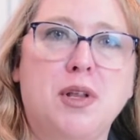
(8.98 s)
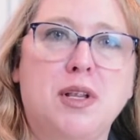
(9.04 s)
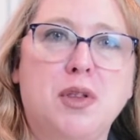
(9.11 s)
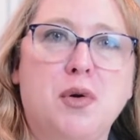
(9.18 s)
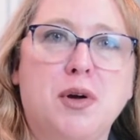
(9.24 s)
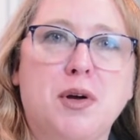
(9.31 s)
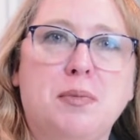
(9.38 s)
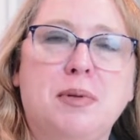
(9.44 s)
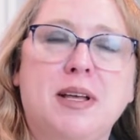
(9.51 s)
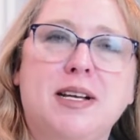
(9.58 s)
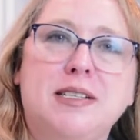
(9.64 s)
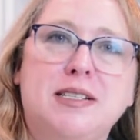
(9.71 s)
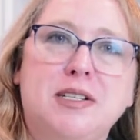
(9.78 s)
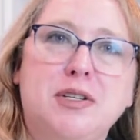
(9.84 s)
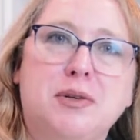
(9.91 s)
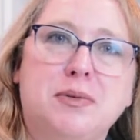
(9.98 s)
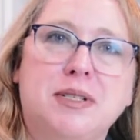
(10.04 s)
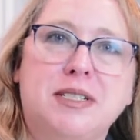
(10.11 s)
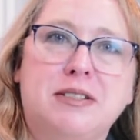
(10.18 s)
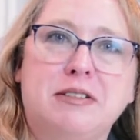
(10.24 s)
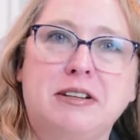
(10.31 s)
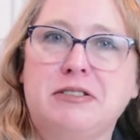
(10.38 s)
role a lawyer plays in your
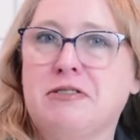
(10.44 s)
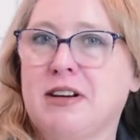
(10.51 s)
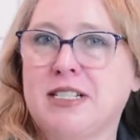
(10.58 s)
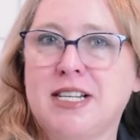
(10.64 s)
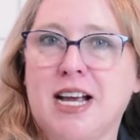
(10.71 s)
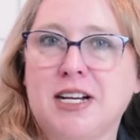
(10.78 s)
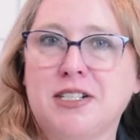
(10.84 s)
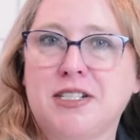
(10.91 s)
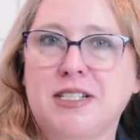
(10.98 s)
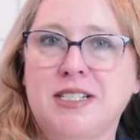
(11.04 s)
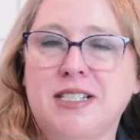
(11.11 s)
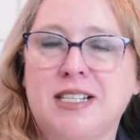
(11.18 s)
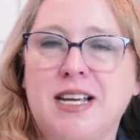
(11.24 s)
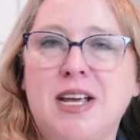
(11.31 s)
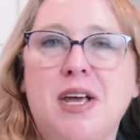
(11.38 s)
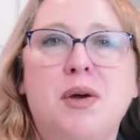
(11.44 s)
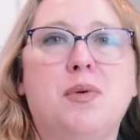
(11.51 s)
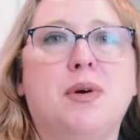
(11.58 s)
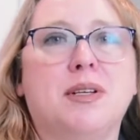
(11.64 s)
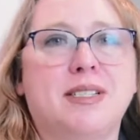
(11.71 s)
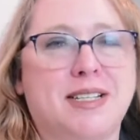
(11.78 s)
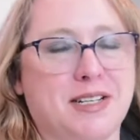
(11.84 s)
real estate transactions?
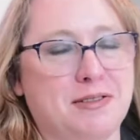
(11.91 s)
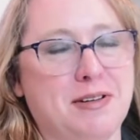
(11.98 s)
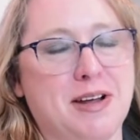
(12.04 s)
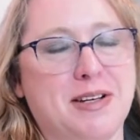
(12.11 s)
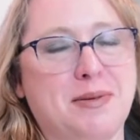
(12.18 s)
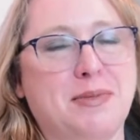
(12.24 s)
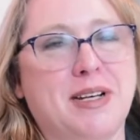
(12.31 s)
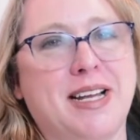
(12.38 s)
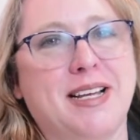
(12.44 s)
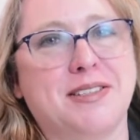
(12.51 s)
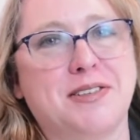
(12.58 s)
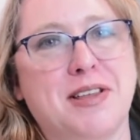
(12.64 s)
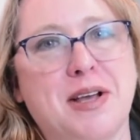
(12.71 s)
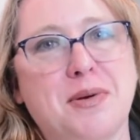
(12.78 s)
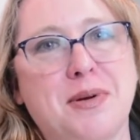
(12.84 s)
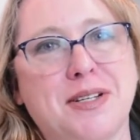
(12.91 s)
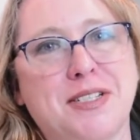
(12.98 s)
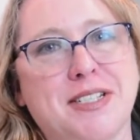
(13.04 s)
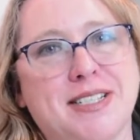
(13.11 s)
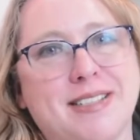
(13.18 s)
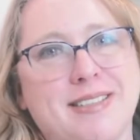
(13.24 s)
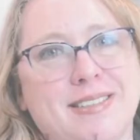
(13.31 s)
Well, stick around, I'm going to answer that
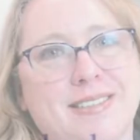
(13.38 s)
question.